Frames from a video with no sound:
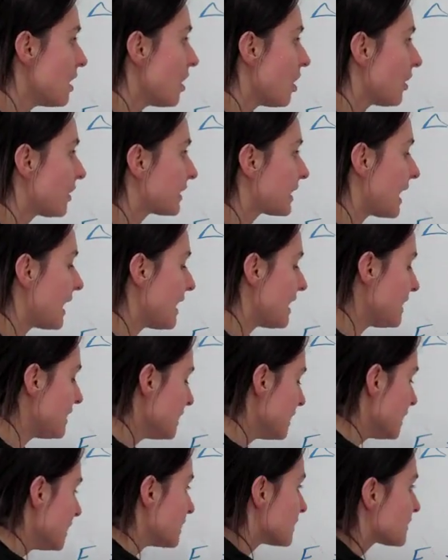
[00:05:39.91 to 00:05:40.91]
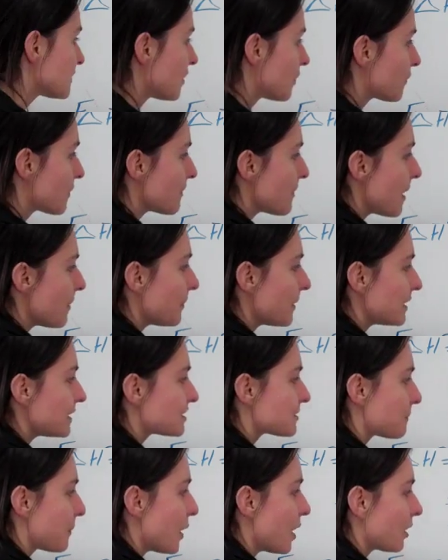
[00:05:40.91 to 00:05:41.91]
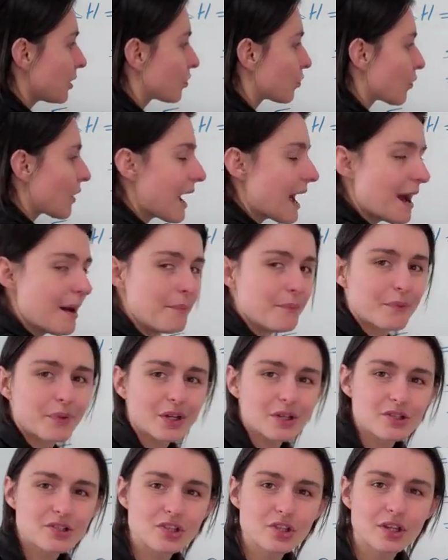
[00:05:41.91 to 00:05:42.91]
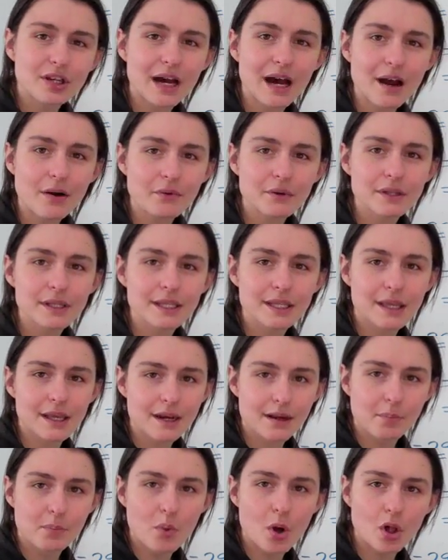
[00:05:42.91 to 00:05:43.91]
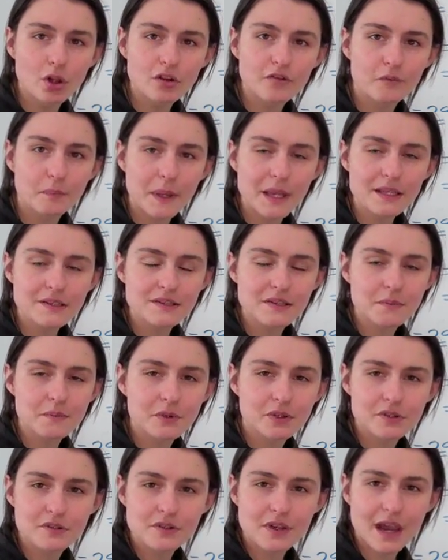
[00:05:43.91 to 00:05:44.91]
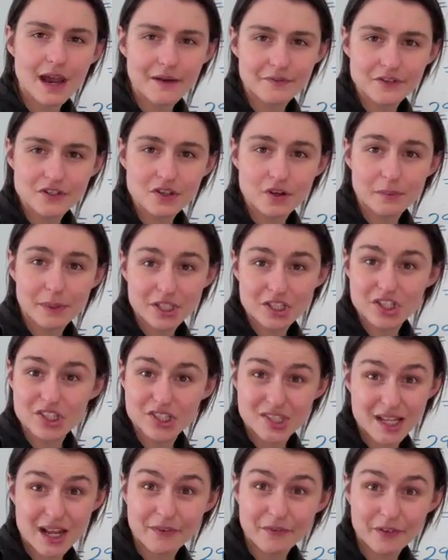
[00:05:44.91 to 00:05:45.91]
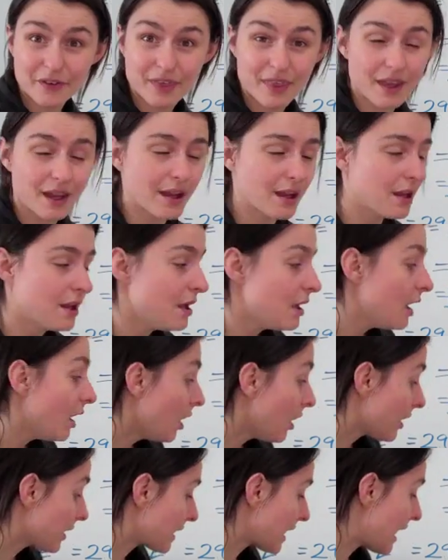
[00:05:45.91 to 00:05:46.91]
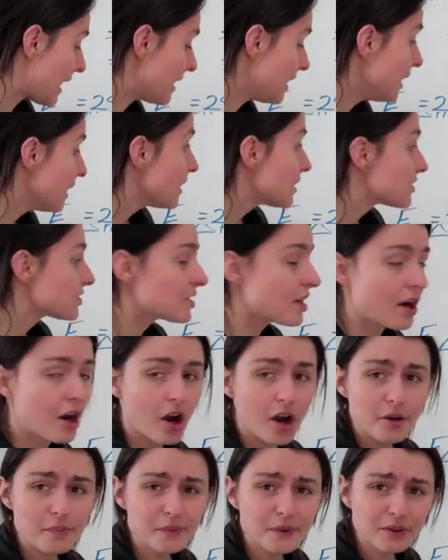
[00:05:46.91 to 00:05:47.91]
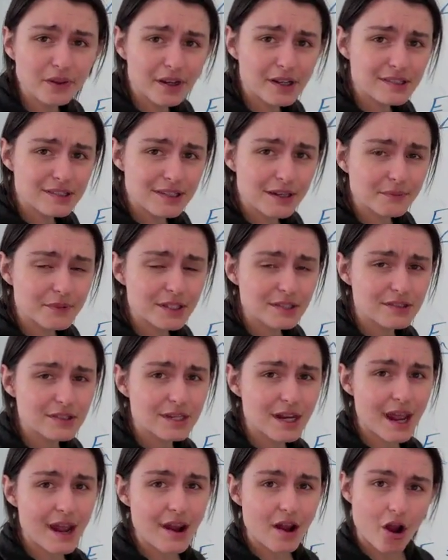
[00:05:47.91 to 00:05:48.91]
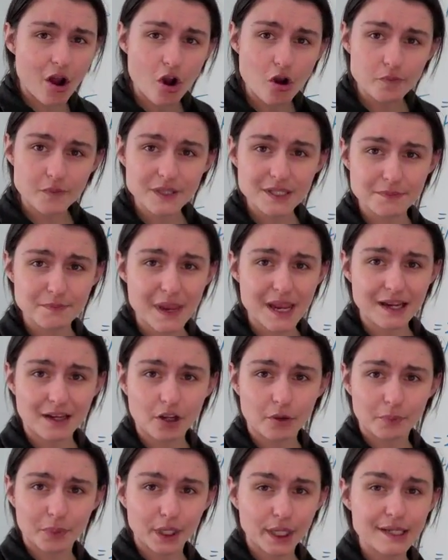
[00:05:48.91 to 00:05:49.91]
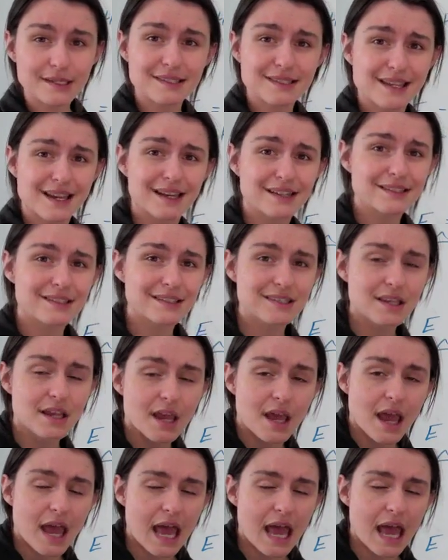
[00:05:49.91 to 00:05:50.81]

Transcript: Okay, so remember it's per gram because you can't really get a mole of pizza because you have so much stuff in there. Okay, so I hope you learned something today. I hope this made complete sense.